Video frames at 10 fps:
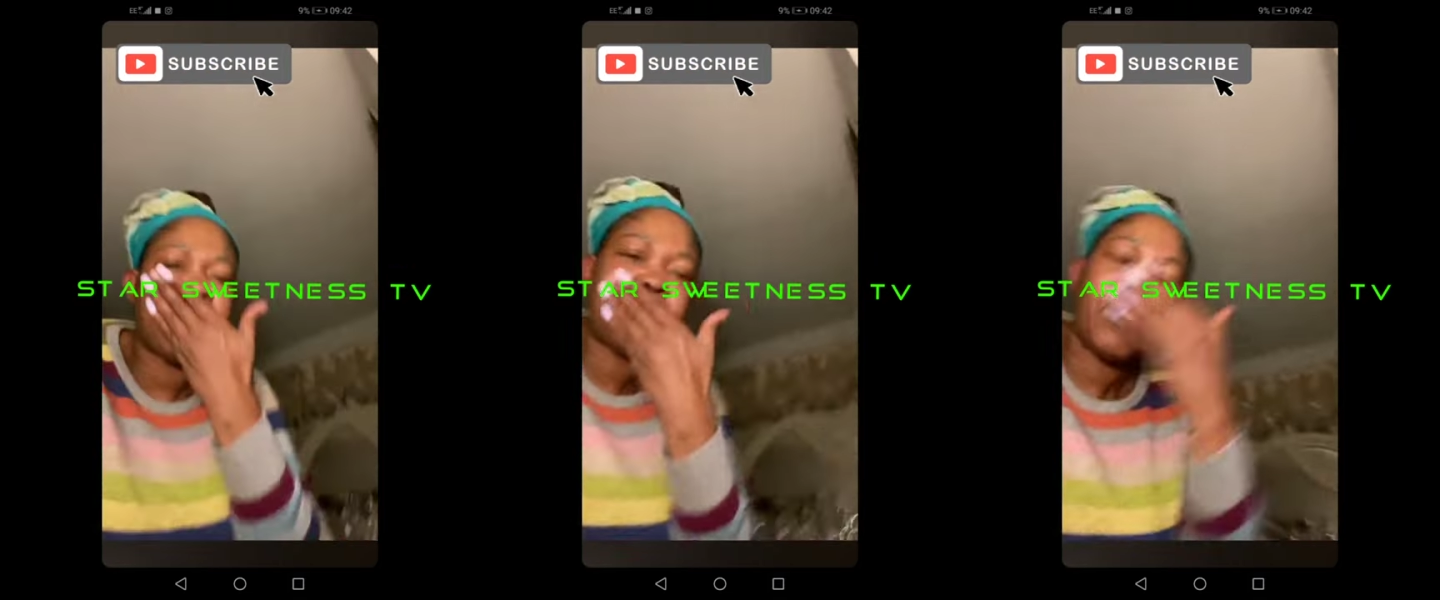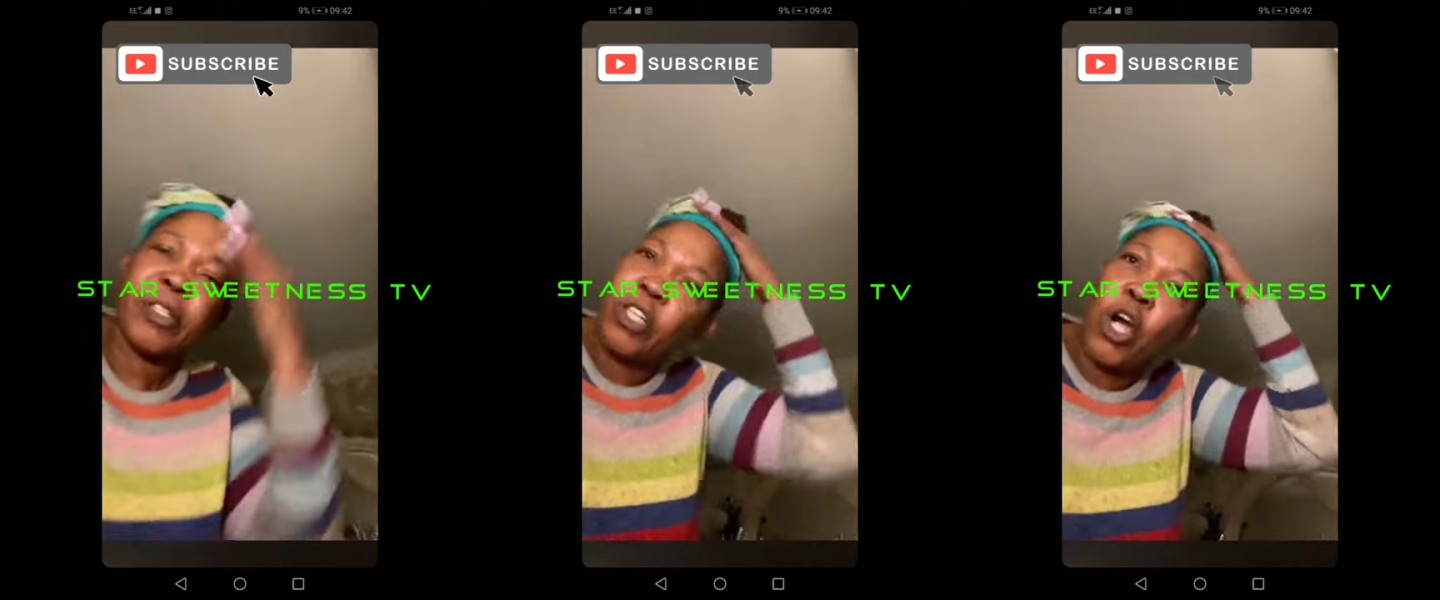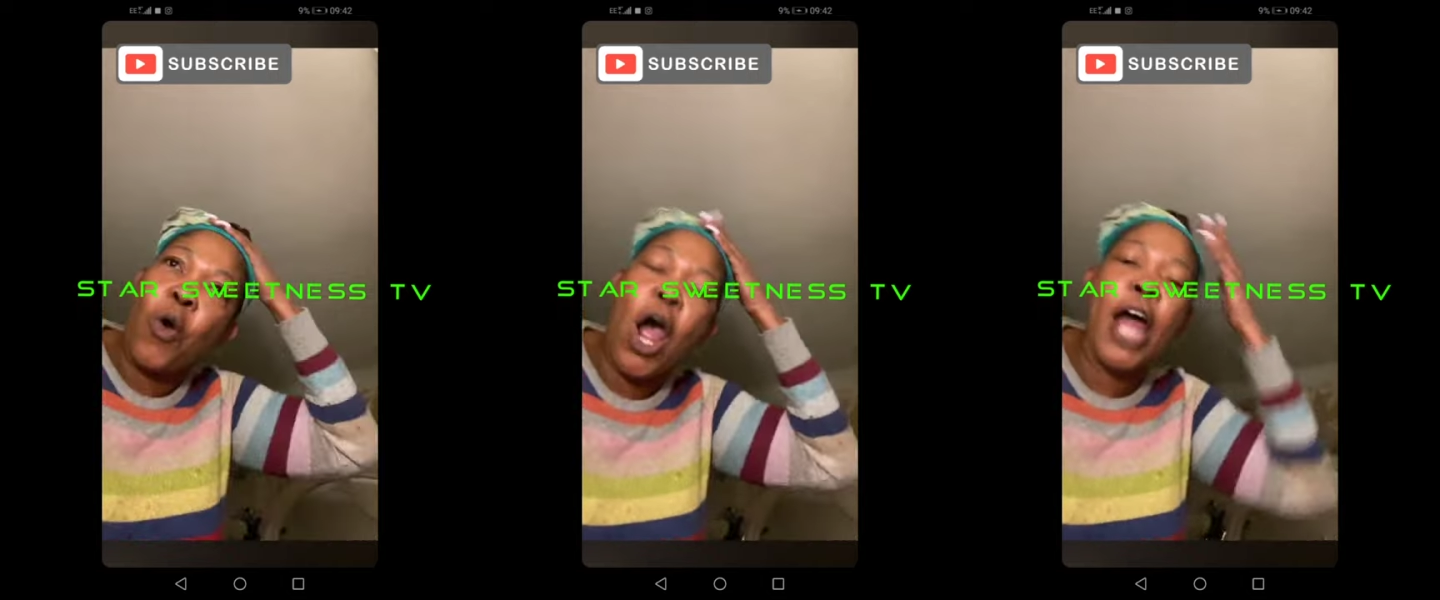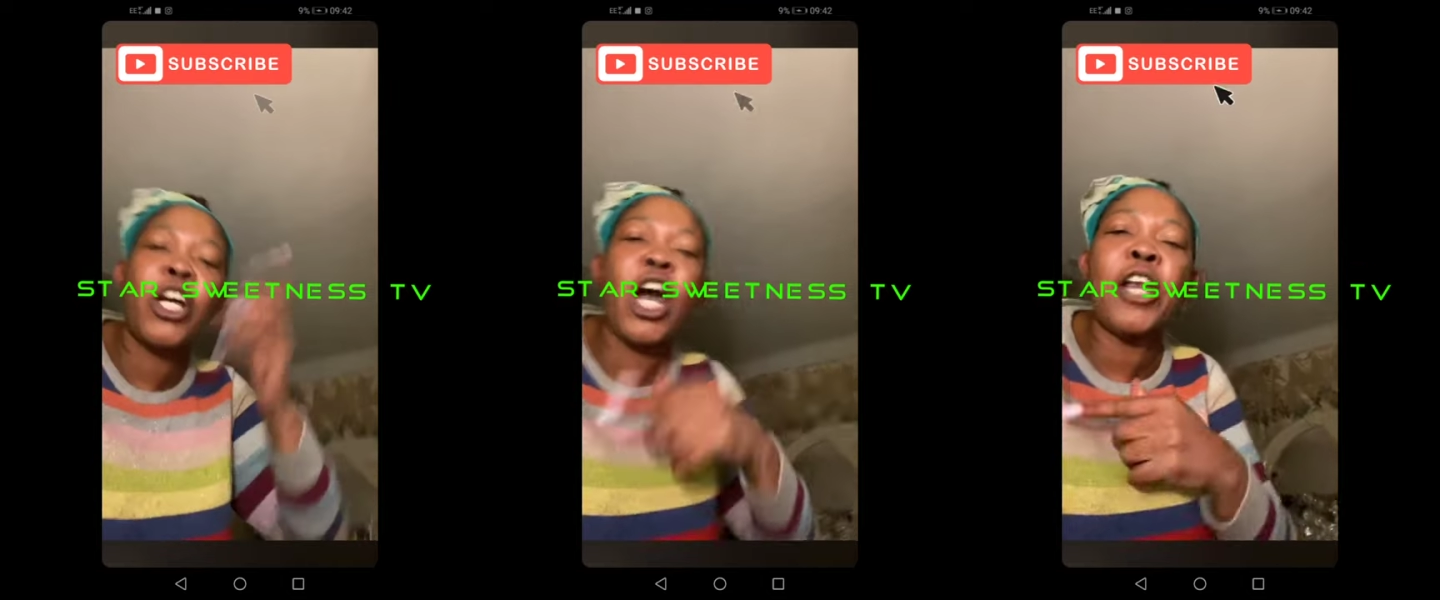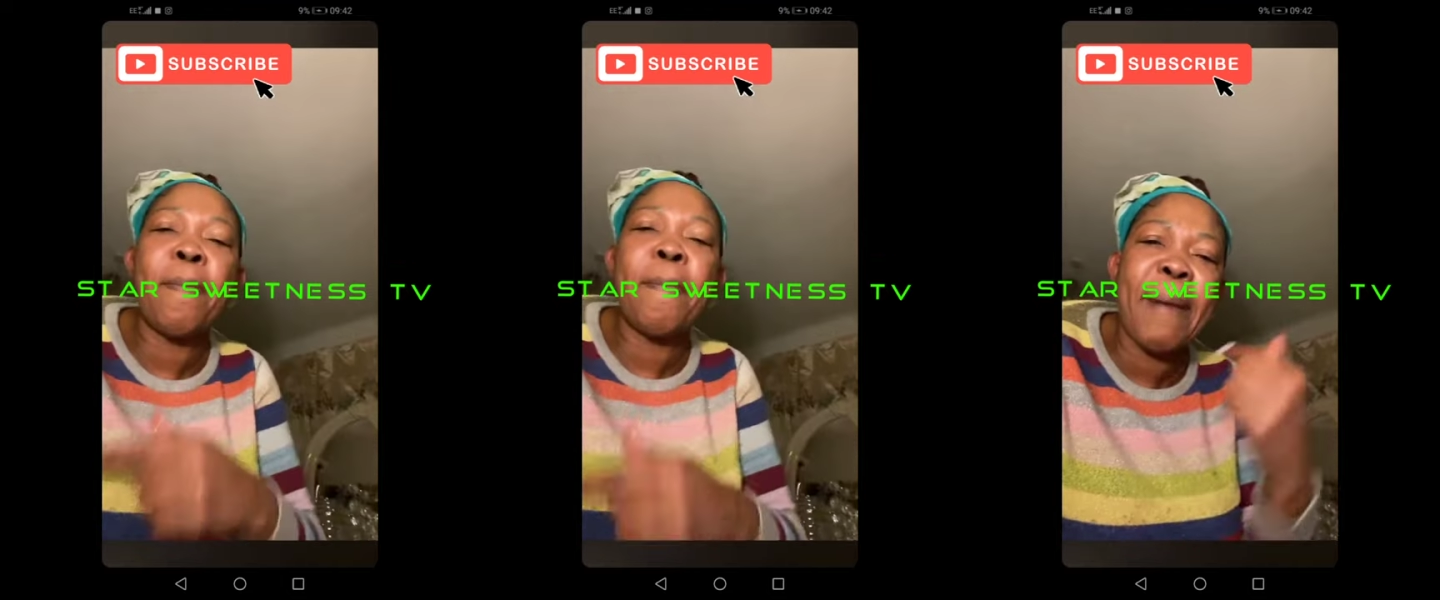with that. You run
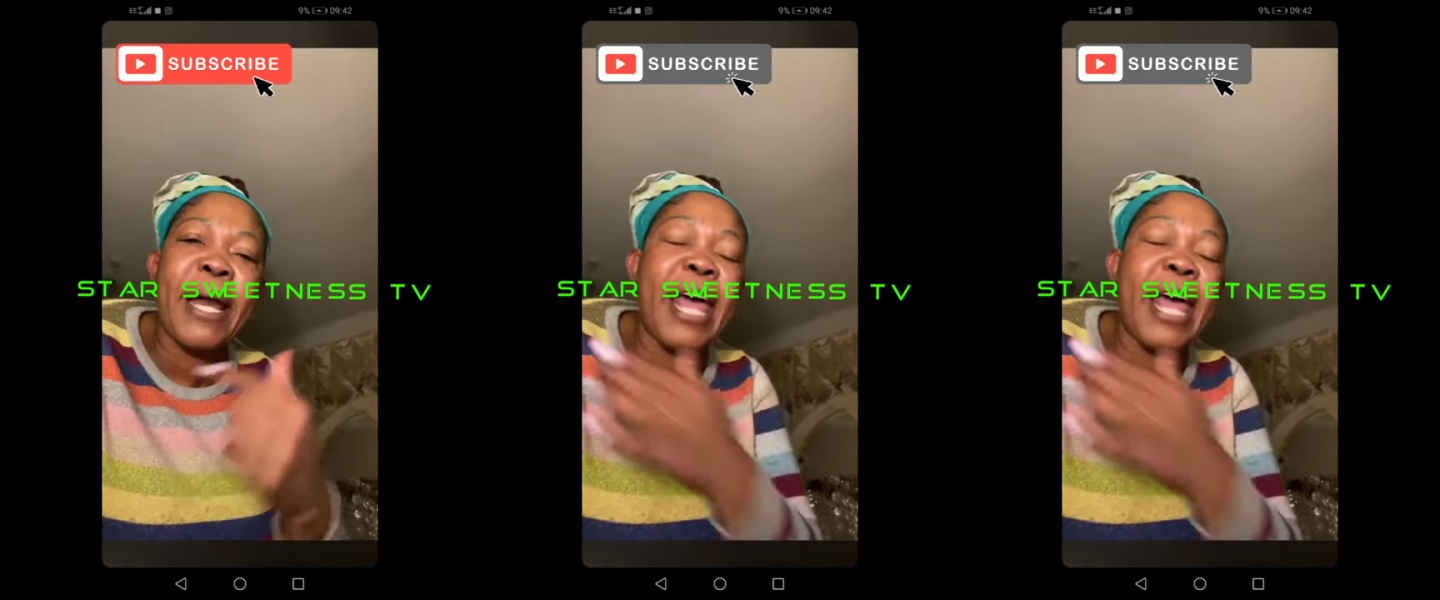go clap,